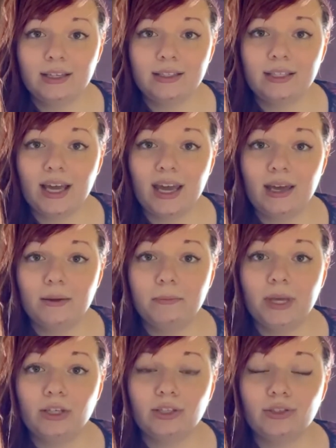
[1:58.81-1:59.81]
to him
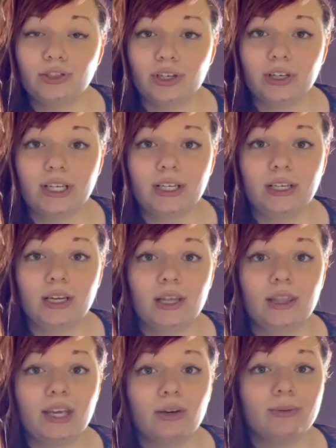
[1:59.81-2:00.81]
during
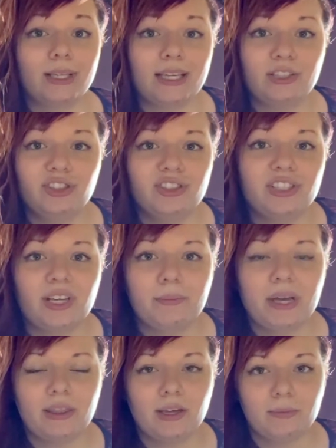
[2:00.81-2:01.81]
their relationship
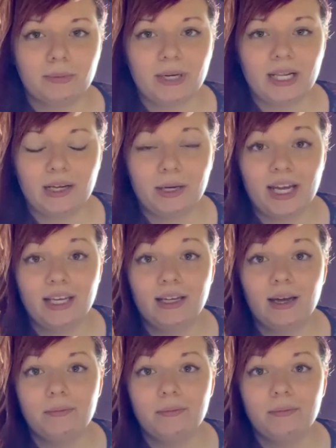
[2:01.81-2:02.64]
and their breakup,